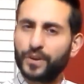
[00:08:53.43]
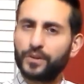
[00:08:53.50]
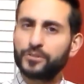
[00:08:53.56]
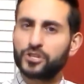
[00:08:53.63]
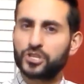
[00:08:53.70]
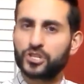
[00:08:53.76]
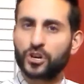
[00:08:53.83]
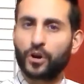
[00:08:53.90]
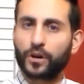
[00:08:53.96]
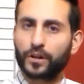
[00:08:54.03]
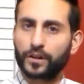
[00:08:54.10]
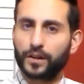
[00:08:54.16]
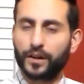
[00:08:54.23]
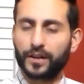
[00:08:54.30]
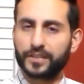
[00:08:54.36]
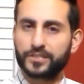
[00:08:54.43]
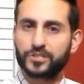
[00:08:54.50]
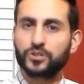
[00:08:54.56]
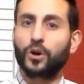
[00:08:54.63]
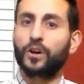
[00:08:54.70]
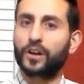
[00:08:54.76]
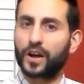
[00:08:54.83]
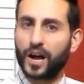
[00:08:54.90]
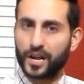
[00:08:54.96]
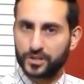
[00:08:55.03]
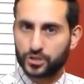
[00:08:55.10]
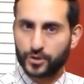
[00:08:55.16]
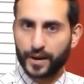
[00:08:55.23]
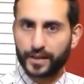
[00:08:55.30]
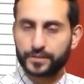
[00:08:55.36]
very sharp, uh, stark
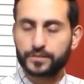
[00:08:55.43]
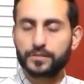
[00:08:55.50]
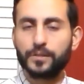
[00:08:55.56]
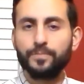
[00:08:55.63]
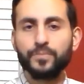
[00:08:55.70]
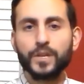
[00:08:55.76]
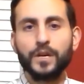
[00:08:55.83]
contrast.